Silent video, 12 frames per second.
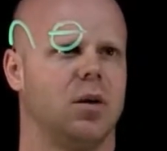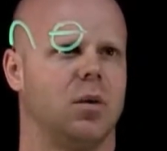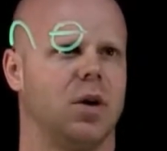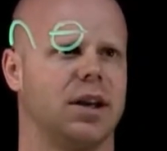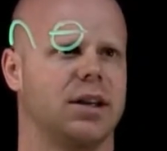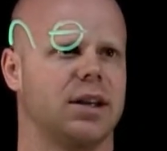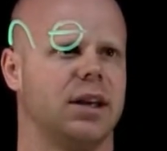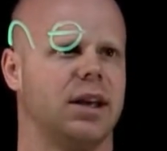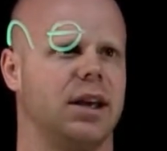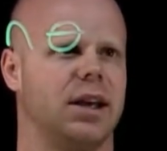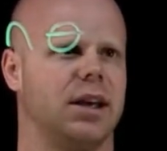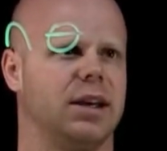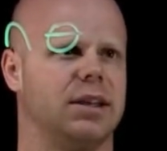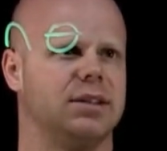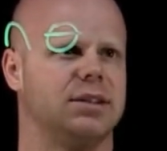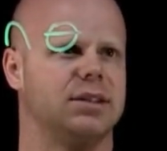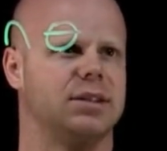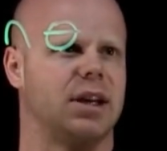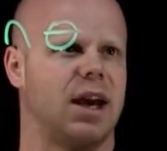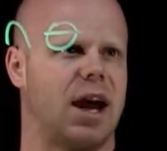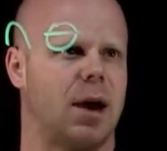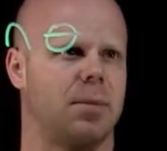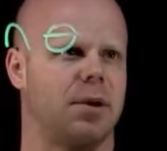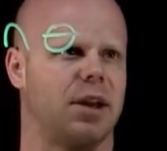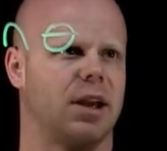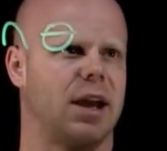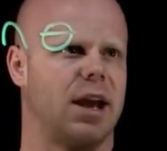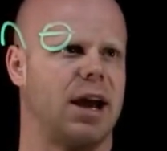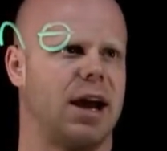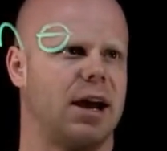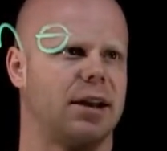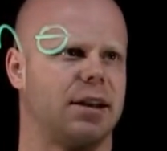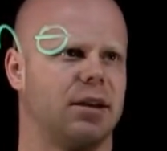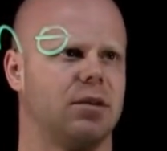what is happening at,